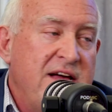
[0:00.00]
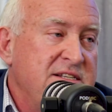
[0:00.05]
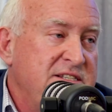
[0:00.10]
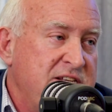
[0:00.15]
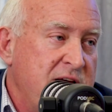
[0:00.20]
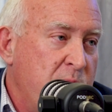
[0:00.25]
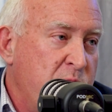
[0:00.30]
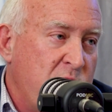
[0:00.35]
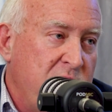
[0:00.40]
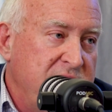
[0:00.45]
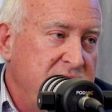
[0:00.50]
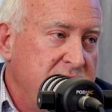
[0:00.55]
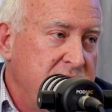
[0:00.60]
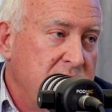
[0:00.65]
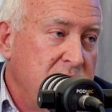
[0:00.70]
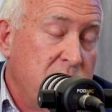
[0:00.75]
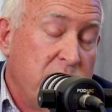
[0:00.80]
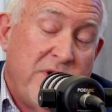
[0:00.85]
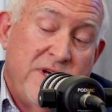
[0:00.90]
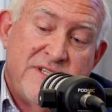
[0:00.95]
separates
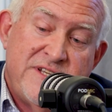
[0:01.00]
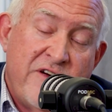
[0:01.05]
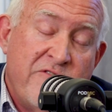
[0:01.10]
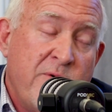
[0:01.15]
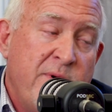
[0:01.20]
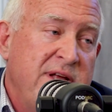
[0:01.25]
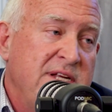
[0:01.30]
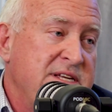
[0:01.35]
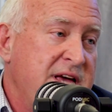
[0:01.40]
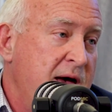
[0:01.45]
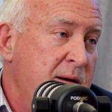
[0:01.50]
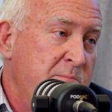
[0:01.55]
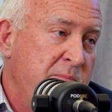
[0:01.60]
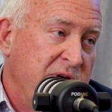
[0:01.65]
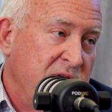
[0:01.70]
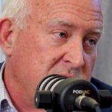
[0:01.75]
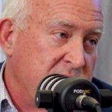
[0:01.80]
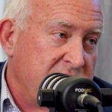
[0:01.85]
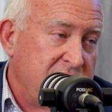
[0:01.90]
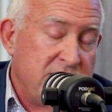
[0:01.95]
it because everybody's got
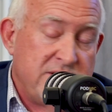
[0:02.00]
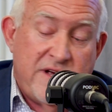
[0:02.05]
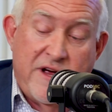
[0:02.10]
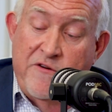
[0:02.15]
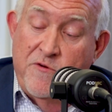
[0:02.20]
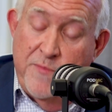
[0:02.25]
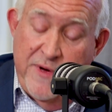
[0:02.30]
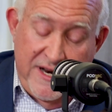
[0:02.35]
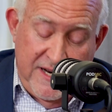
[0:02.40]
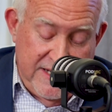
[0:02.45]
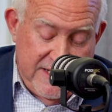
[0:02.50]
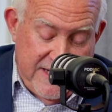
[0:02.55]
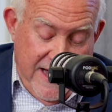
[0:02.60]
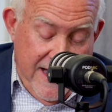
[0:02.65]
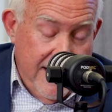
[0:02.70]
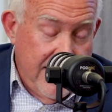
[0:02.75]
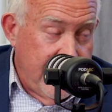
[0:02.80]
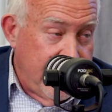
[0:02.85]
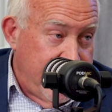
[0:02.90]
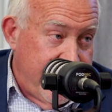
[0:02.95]
buildings. Everybody's
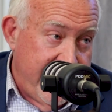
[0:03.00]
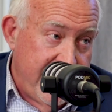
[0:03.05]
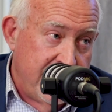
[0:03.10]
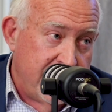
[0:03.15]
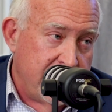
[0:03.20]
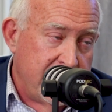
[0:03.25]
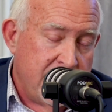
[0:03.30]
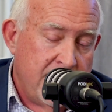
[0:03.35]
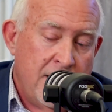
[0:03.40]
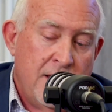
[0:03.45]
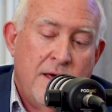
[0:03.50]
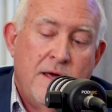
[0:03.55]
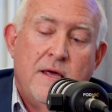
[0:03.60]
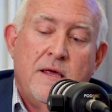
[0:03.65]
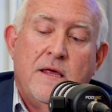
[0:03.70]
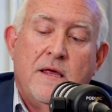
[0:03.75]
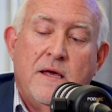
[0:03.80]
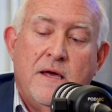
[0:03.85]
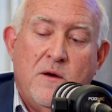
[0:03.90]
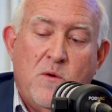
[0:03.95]
got land.
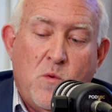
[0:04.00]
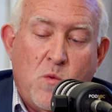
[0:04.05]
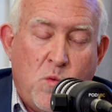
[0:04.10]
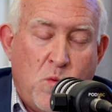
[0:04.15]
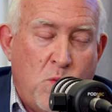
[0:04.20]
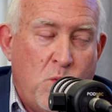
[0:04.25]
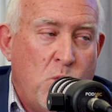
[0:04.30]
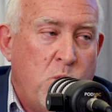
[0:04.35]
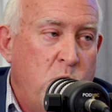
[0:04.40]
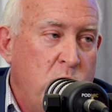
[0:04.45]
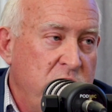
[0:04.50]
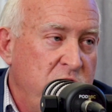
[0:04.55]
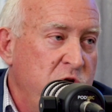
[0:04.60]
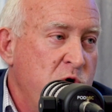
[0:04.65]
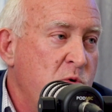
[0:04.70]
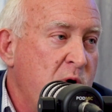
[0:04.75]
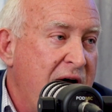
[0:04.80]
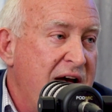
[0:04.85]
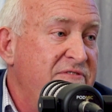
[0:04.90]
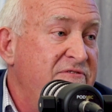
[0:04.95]

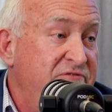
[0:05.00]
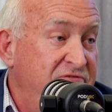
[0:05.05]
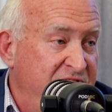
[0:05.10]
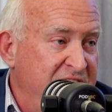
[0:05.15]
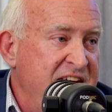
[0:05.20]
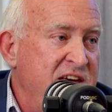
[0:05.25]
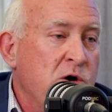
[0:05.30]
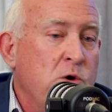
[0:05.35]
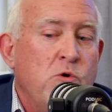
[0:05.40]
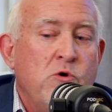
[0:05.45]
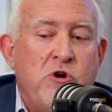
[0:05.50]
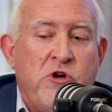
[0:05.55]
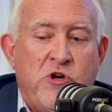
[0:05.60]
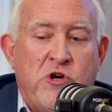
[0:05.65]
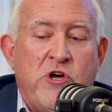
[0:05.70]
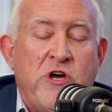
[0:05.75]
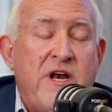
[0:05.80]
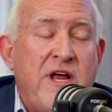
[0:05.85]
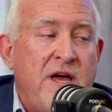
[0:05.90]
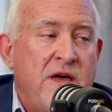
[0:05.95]
Do I feel
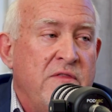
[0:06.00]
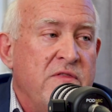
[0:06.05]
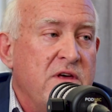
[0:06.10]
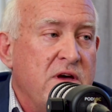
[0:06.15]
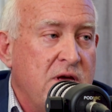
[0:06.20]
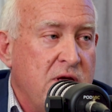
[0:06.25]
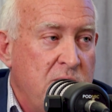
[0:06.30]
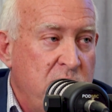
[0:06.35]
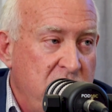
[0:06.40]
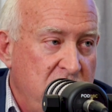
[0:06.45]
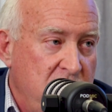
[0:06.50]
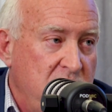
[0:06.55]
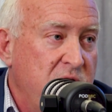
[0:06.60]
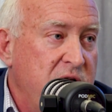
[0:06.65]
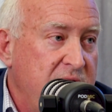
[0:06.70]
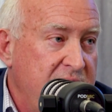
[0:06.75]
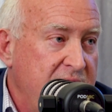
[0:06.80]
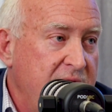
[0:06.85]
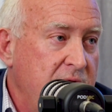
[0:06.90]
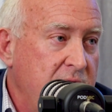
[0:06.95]
good in the
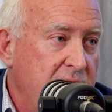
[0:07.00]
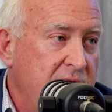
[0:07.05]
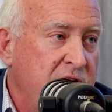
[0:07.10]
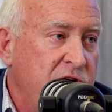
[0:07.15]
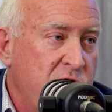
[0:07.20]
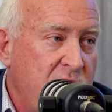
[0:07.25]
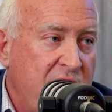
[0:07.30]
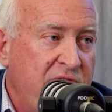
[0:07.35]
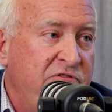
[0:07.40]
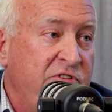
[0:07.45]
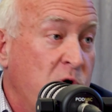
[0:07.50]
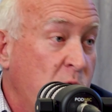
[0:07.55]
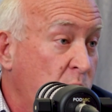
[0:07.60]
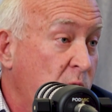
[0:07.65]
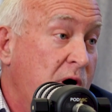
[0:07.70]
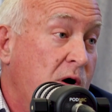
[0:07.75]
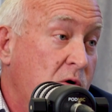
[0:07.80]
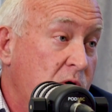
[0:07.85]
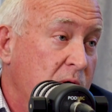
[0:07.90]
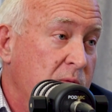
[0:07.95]
community? And do I feel
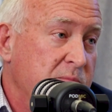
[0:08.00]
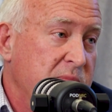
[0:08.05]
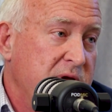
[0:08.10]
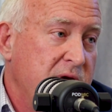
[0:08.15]
welcomed?